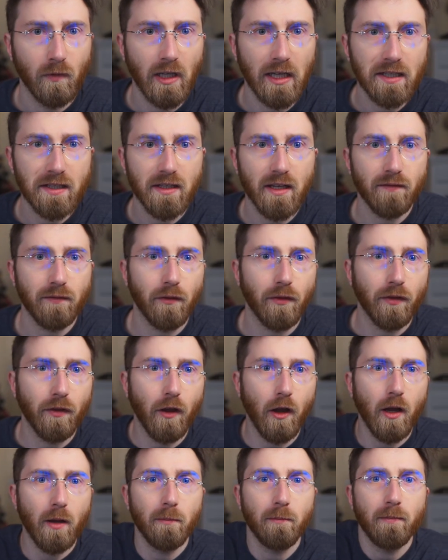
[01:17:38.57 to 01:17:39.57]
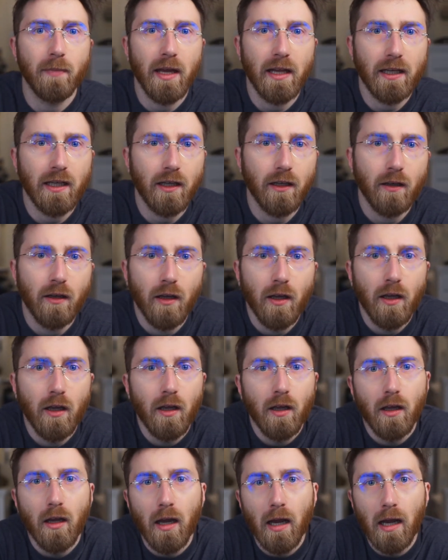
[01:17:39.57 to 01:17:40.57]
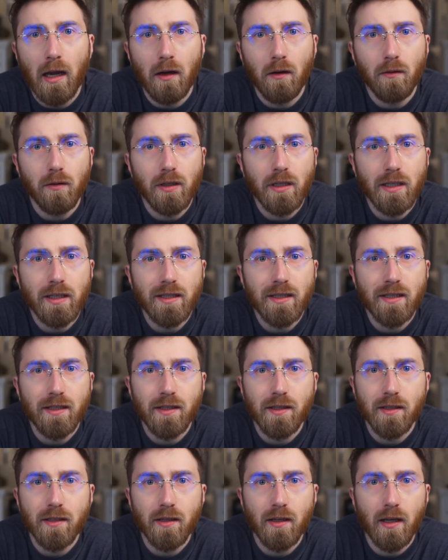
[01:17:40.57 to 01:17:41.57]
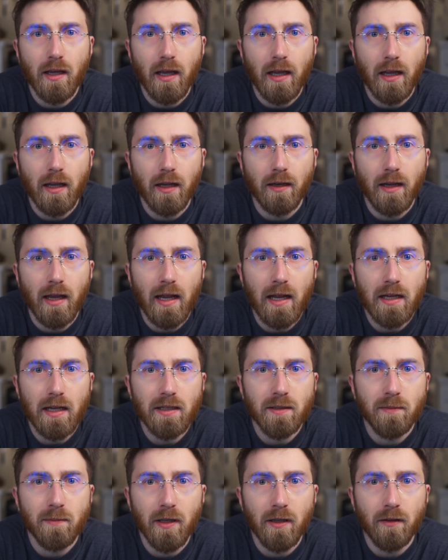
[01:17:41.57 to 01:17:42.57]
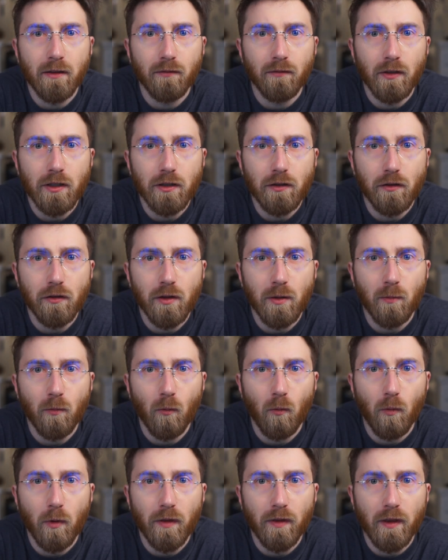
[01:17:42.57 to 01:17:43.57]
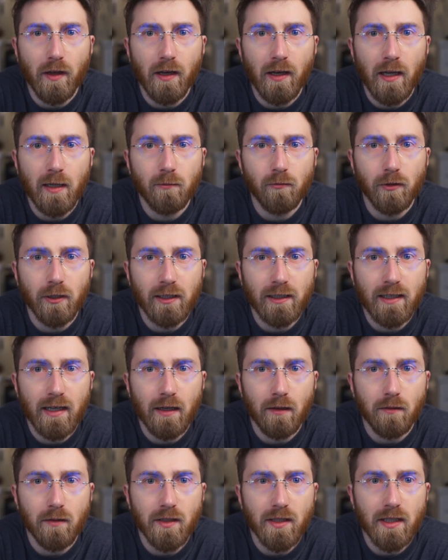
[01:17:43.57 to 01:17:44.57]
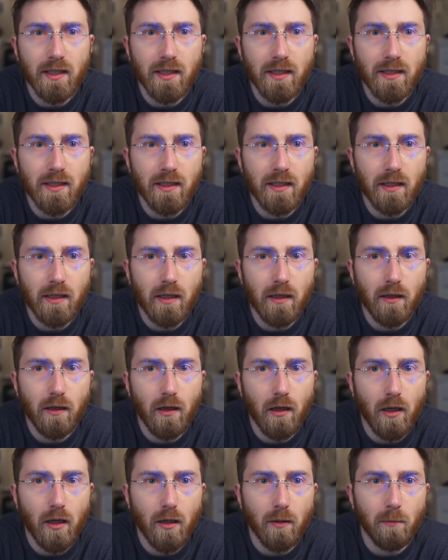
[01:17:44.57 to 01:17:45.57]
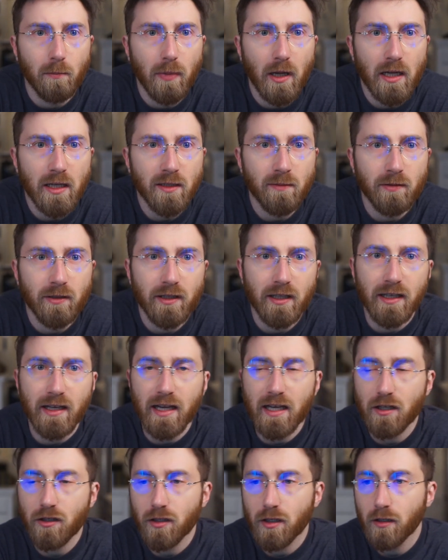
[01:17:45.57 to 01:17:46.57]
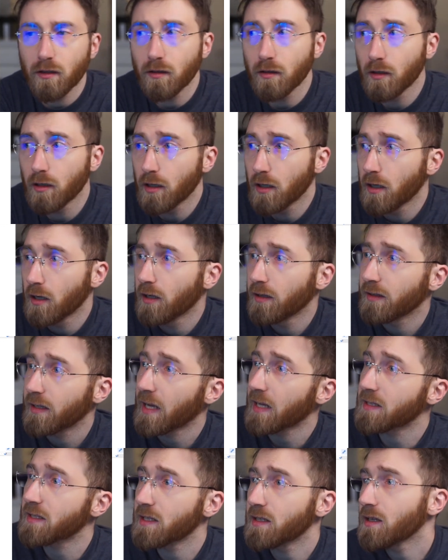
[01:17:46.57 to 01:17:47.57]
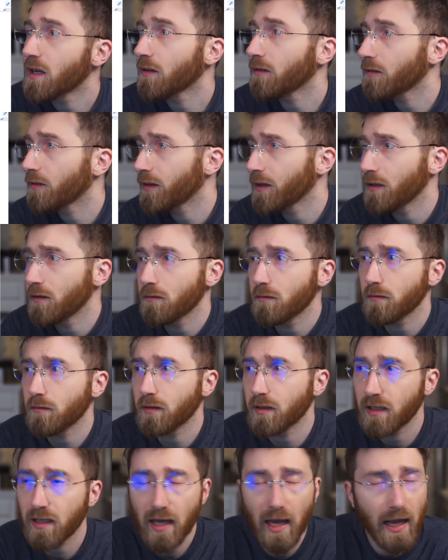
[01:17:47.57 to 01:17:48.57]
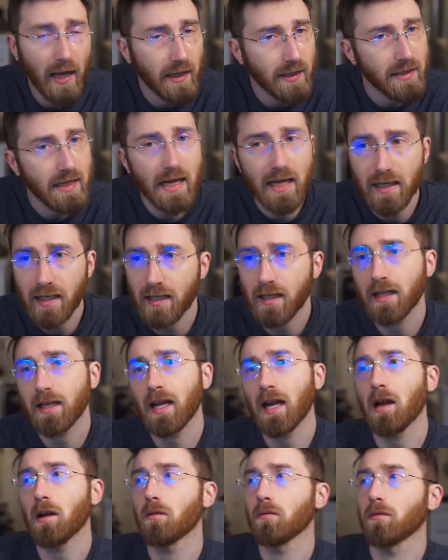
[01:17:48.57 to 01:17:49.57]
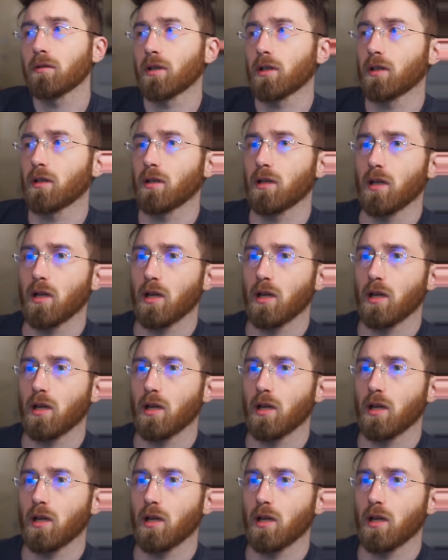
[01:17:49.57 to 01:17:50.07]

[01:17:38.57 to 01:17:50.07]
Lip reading: Next level thought, Benny. How is and has been the relationship with the neighboring towns, cities, possibly the nation? That's another thing you can take into account.